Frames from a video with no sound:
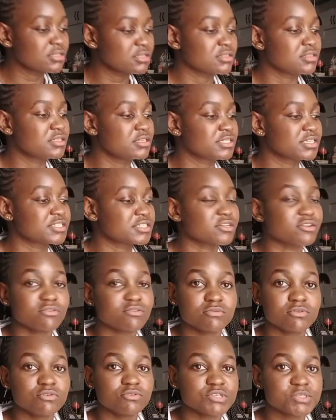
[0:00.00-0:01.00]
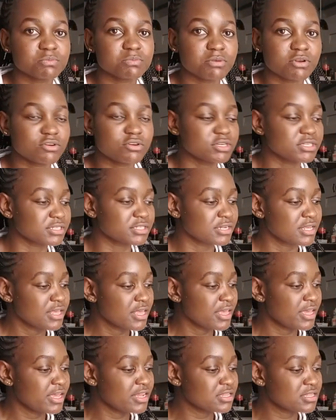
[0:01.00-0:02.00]
This is loose blonde.
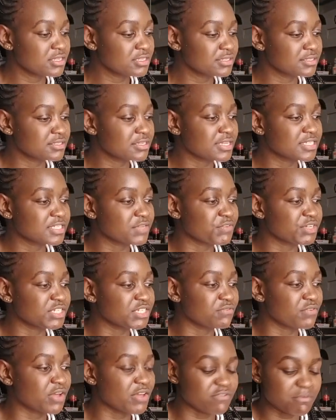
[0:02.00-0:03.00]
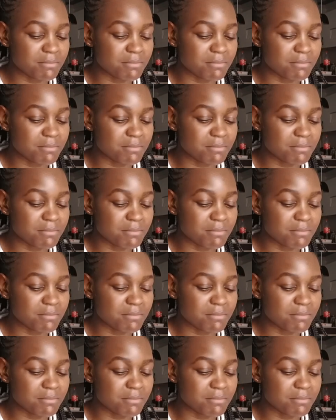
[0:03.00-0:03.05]
And this is just 75.